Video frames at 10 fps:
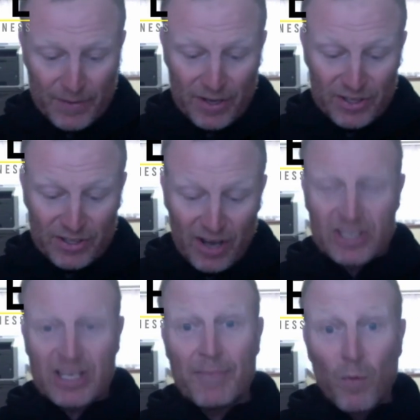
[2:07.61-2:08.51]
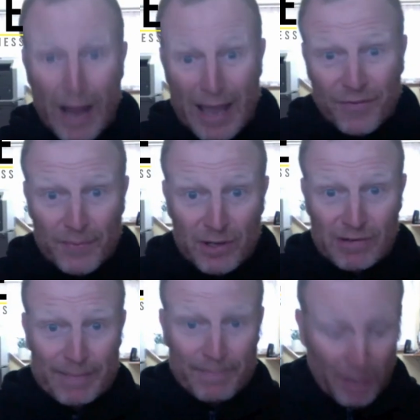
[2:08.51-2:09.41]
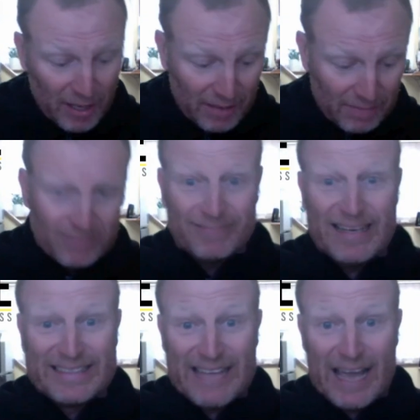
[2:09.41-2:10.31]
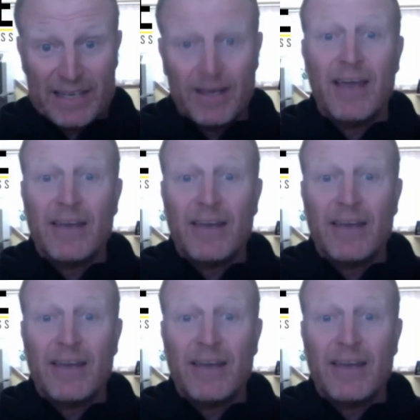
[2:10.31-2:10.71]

starting to come away from the green part, it's dead.